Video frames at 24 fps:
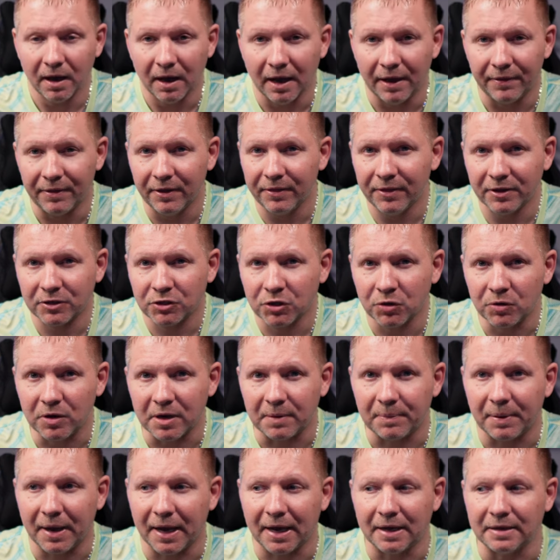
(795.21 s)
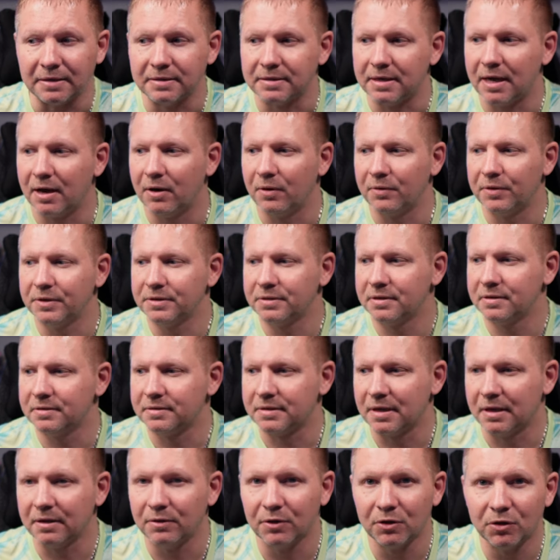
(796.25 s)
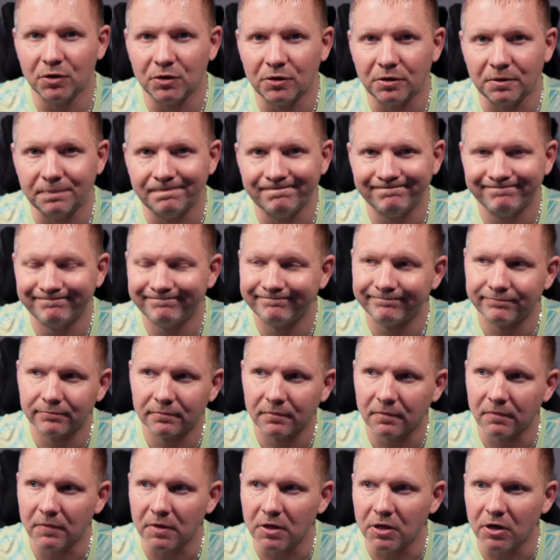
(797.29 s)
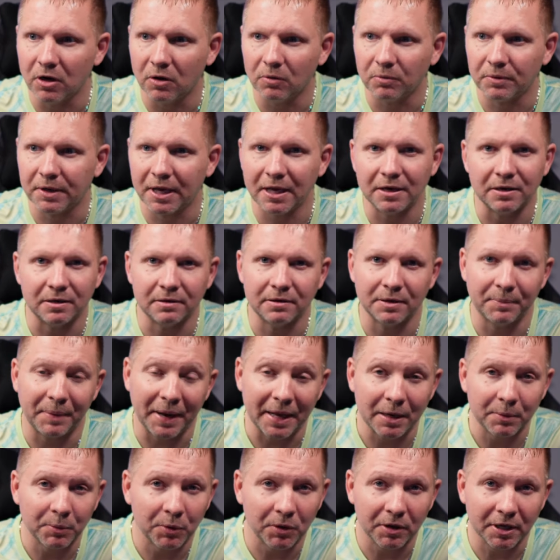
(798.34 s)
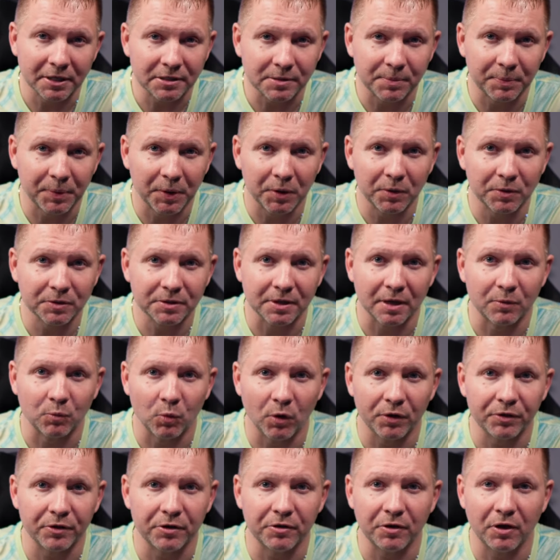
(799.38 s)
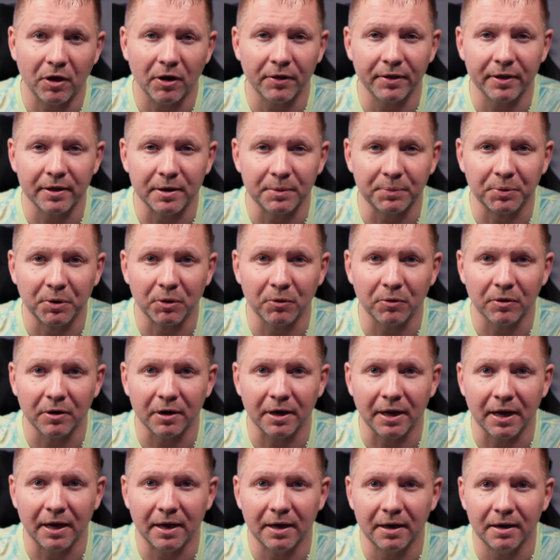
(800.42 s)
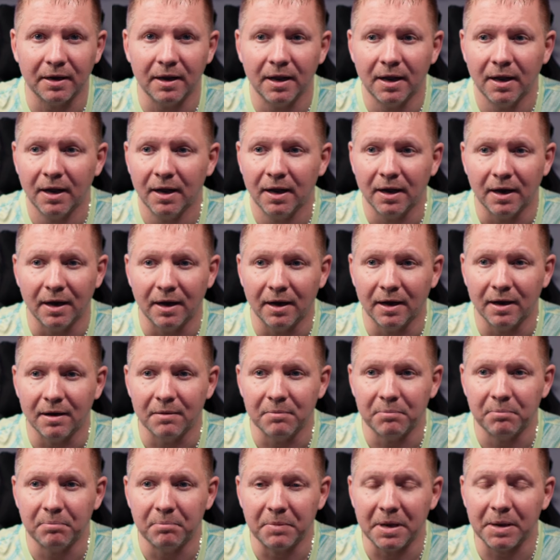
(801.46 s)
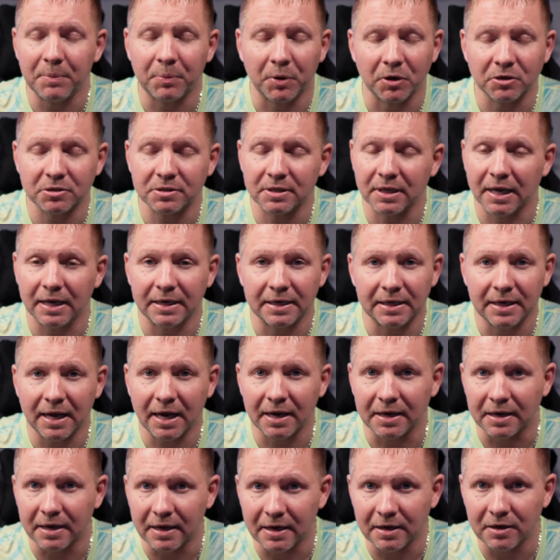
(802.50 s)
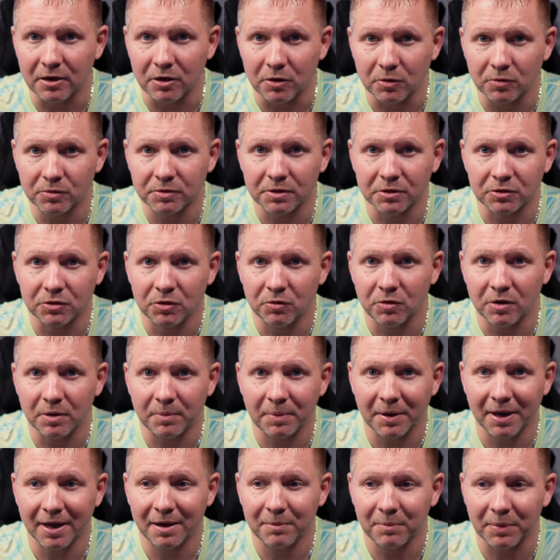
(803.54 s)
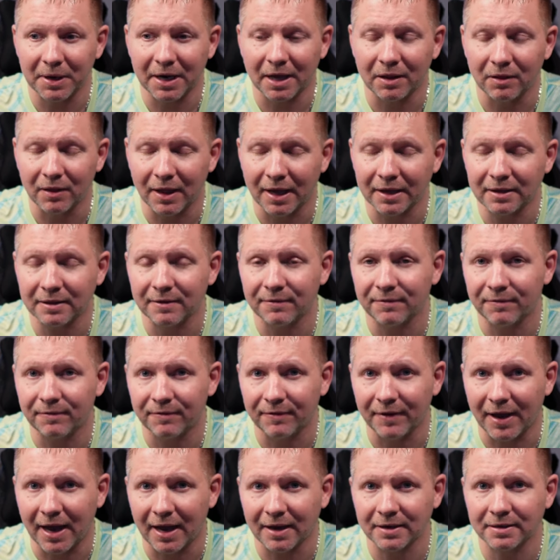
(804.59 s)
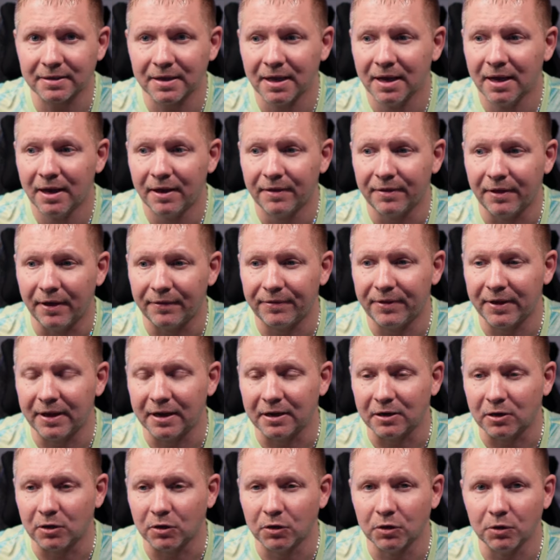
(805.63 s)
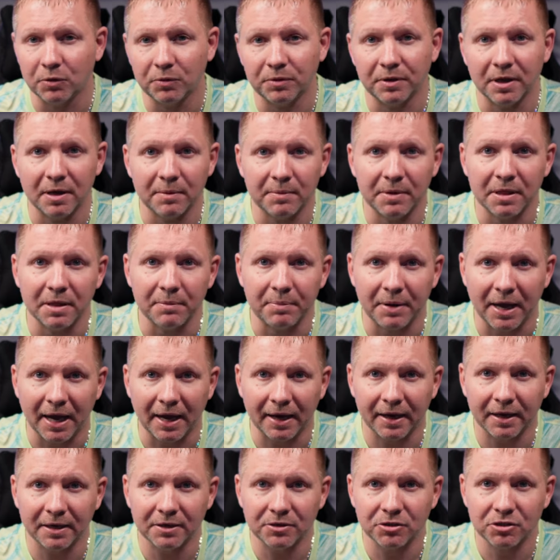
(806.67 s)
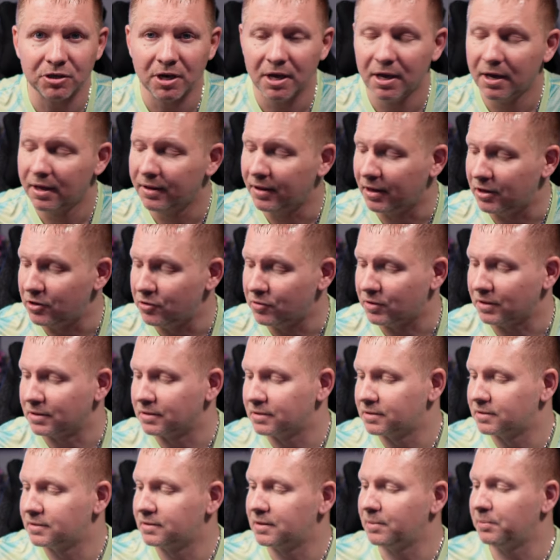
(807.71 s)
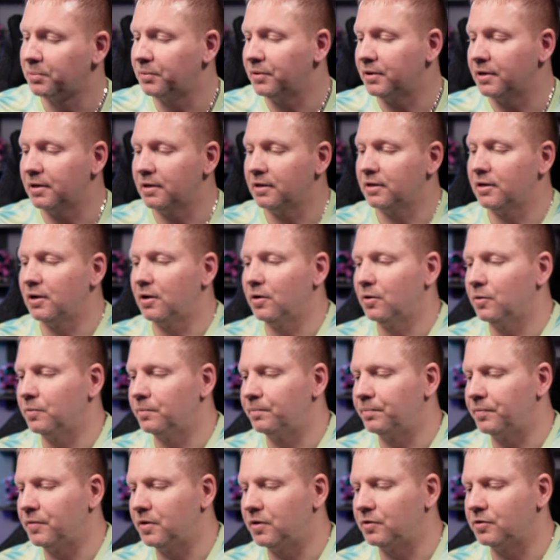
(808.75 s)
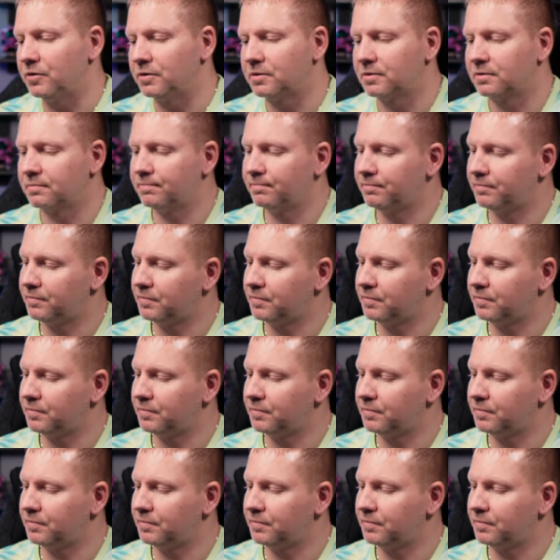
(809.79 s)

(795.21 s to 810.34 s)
And then the tuning pads. Now, this is a little, you know, debatable, I suppose, on whether you call that a pro or a con. Me personally, I did not need to use the tuning pan, but I like the fact that they include them in the package, that you can simply, you know, you just